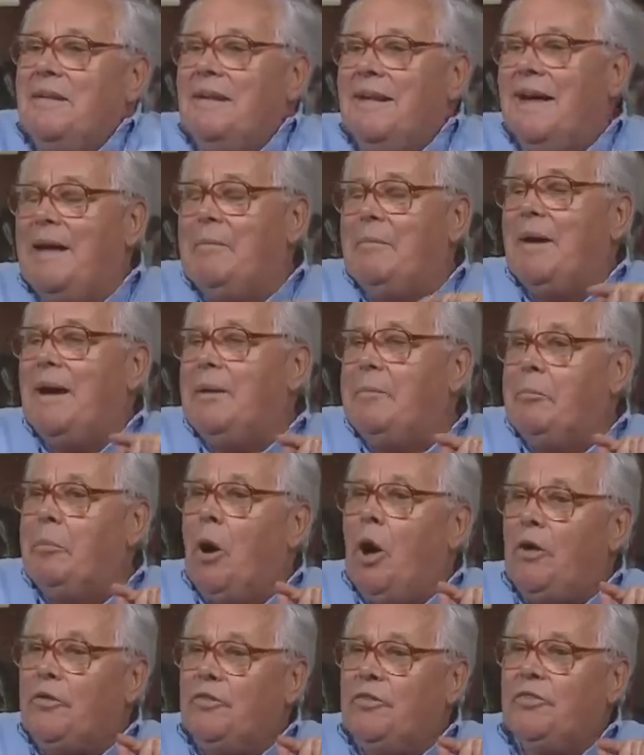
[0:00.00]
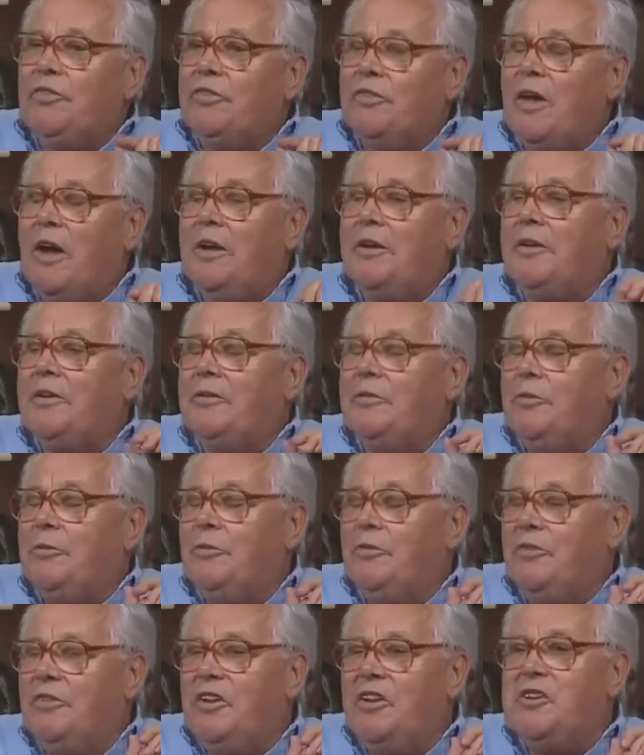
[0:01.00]
And my boss started to
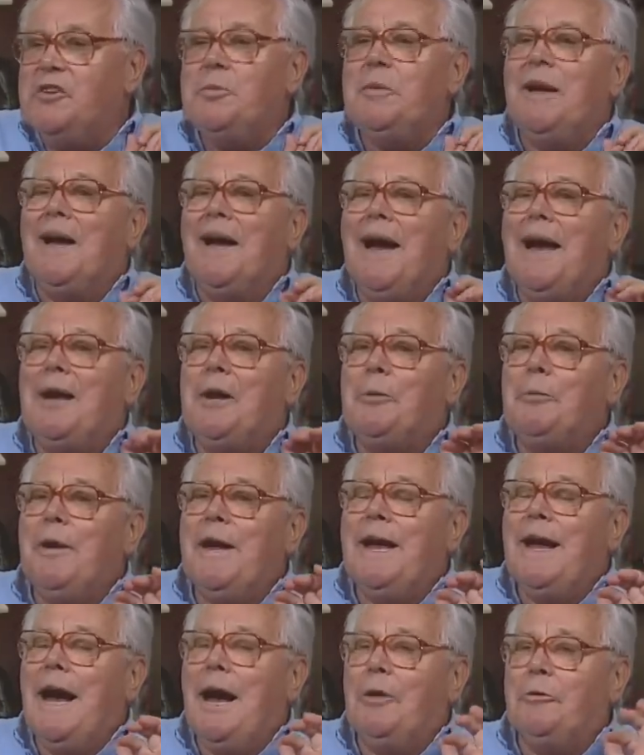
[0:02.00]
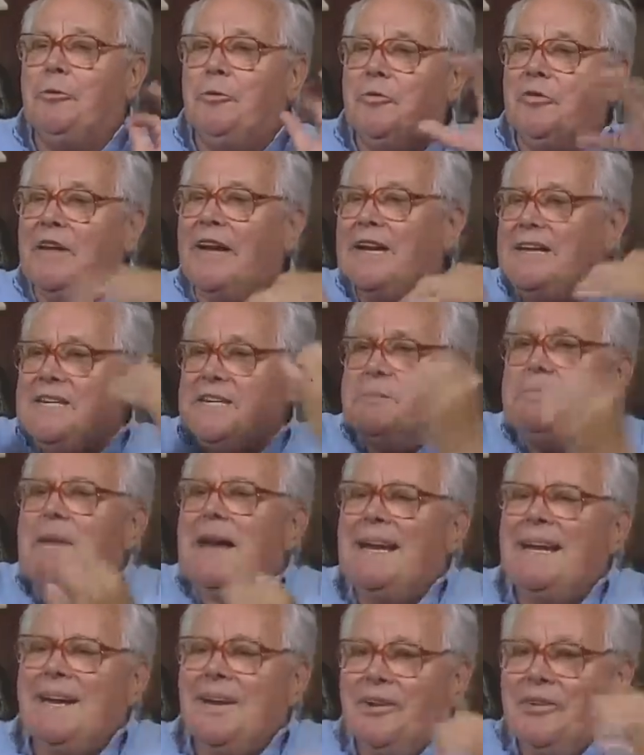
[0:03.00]
teach me right away how to dress
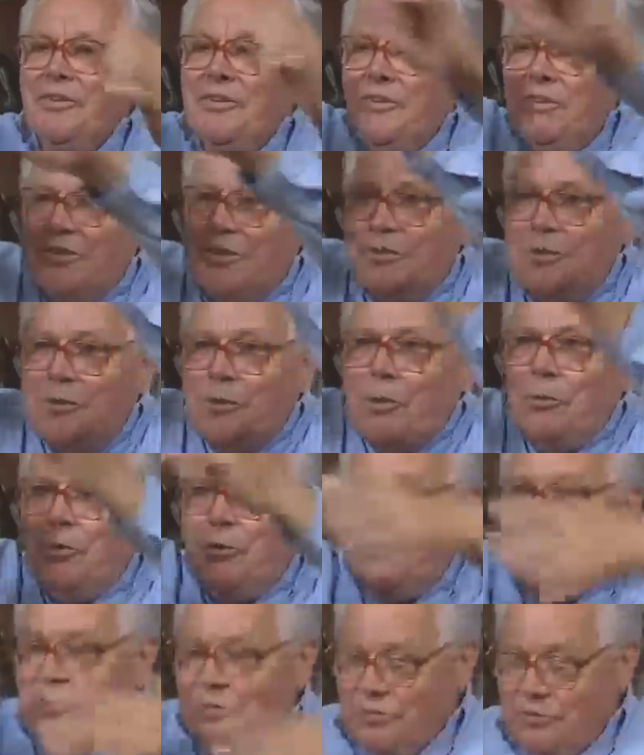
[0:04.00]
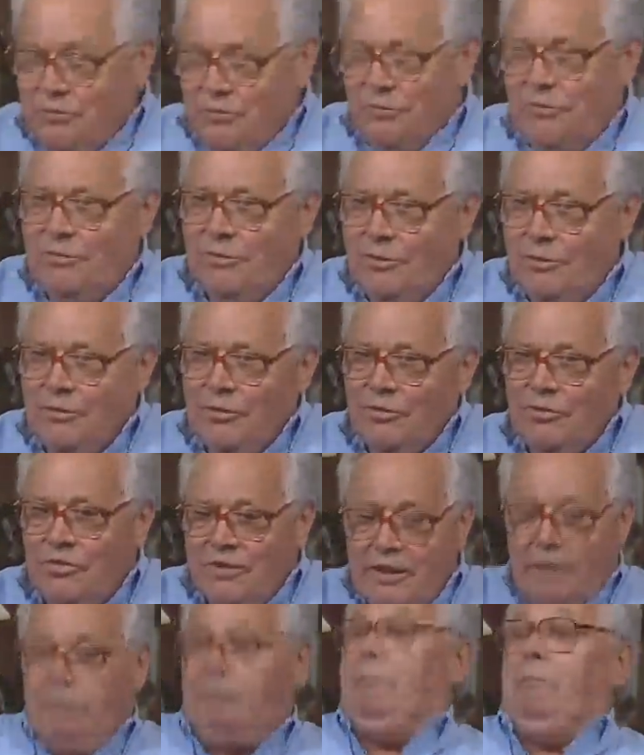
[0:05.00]
mannequins, you know, those
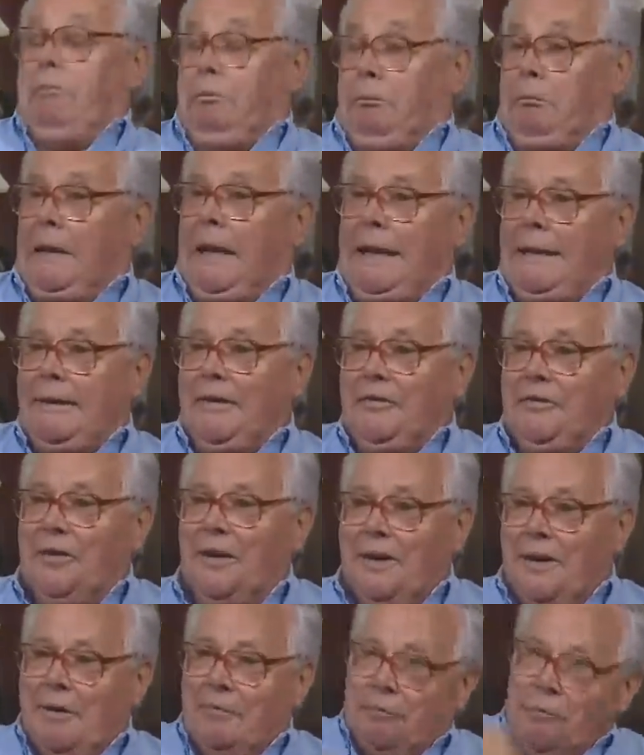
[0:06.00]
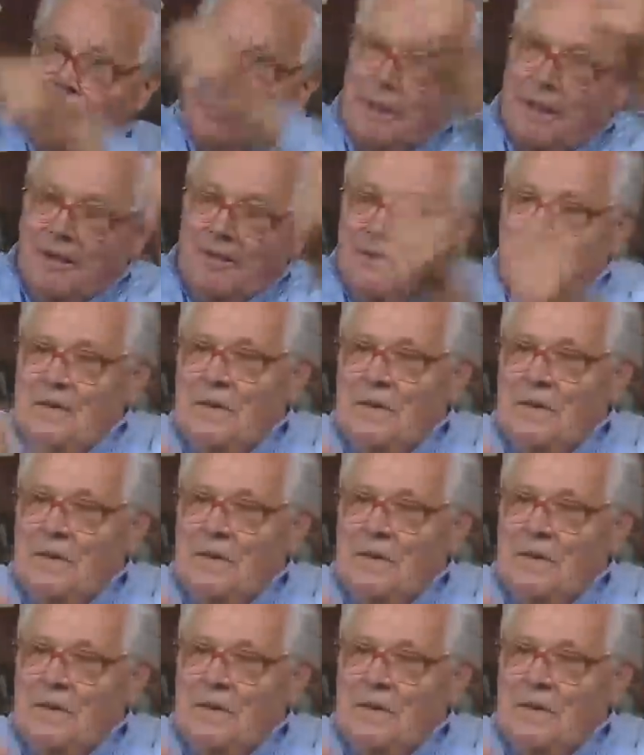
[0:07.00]
stiff ladies, and have to make